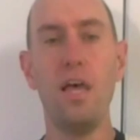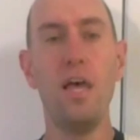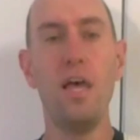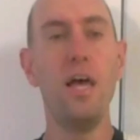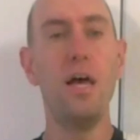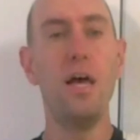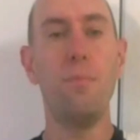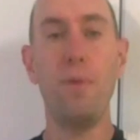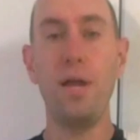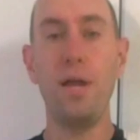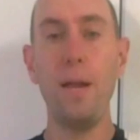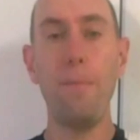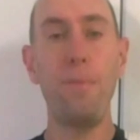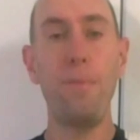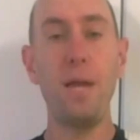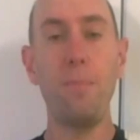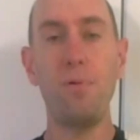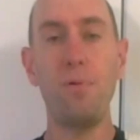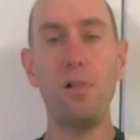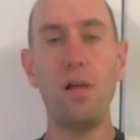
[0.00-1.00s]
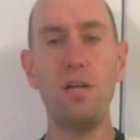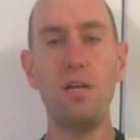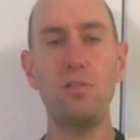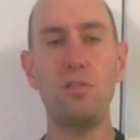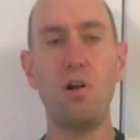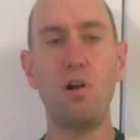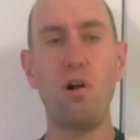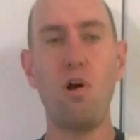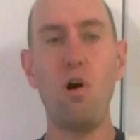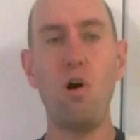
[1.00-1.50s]
Many people lost
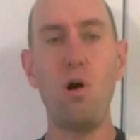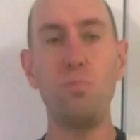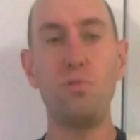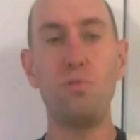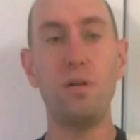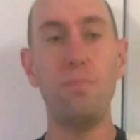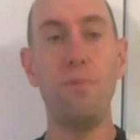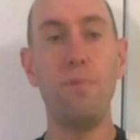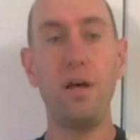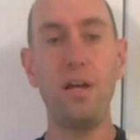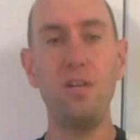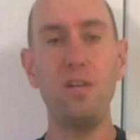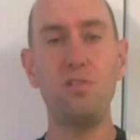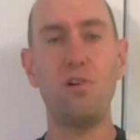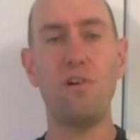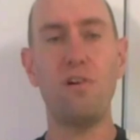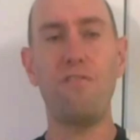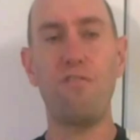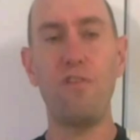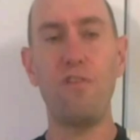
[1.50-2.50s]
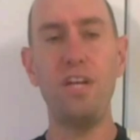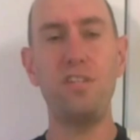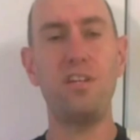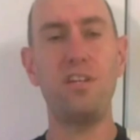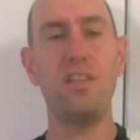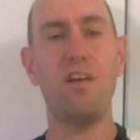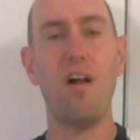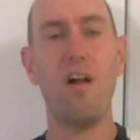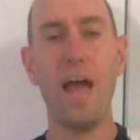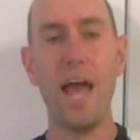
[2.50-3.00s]
their homes, and millions are
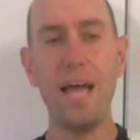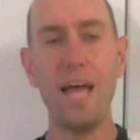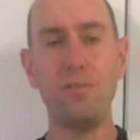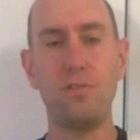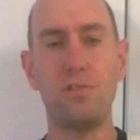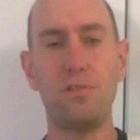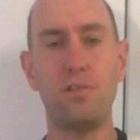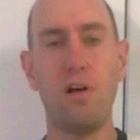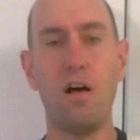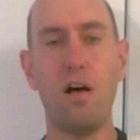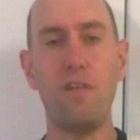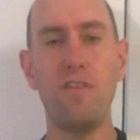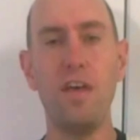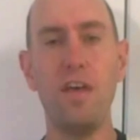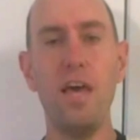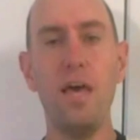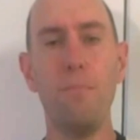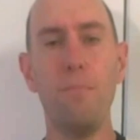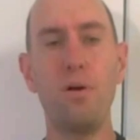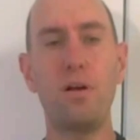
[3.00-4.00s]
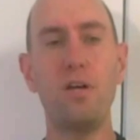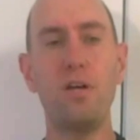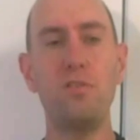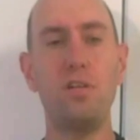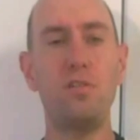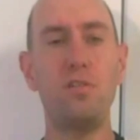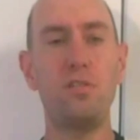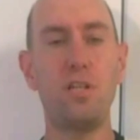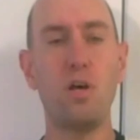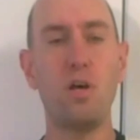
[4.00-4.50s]
freezing their asses off because
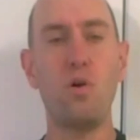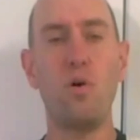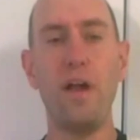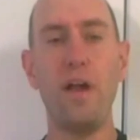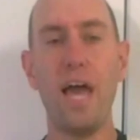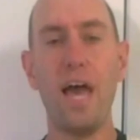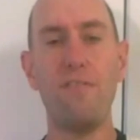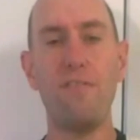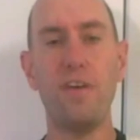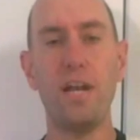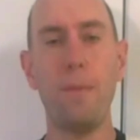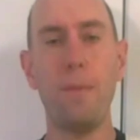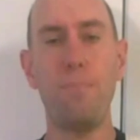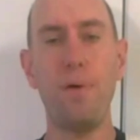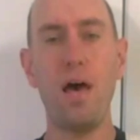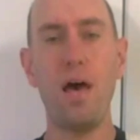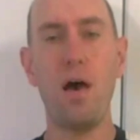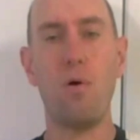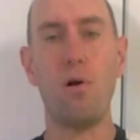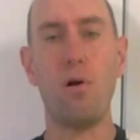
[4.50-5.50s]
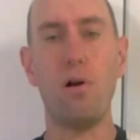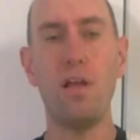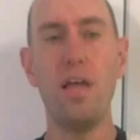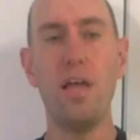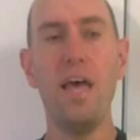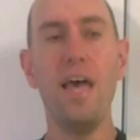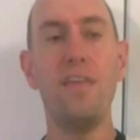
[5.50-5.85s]
they still don't have any power.